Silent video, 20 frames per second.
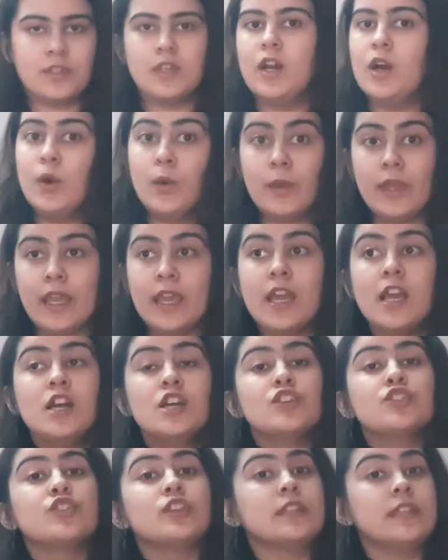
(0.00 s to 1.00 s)
Okay,
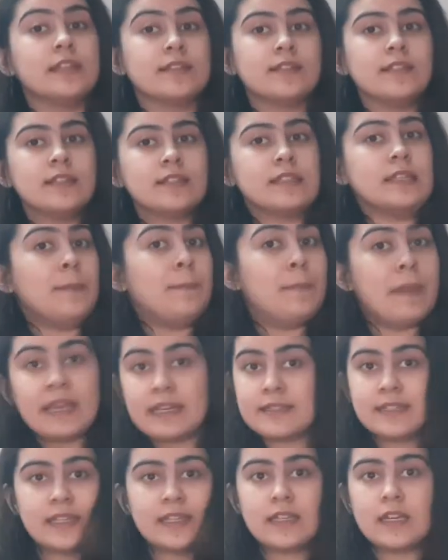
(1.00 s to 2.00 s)
so this is the
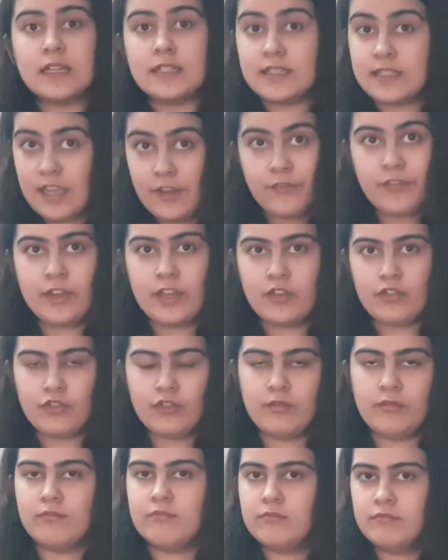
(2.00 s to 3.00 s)
basic definition.
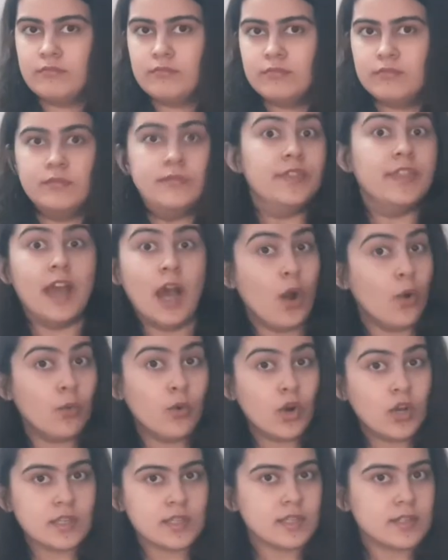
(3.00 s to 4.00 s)
Now
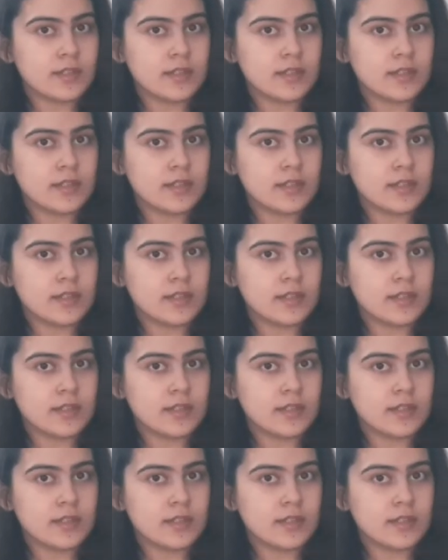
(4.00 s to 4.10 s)
what?